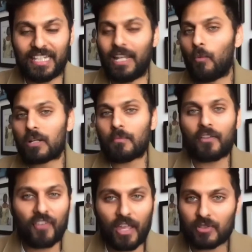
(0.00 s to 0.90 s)
Now, one of my
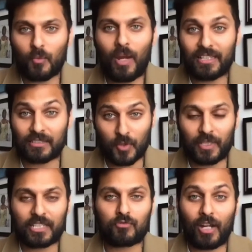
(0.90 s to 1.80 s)
favorite ways of doing
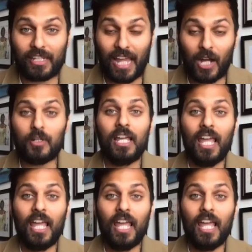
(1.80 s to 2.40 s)
this right now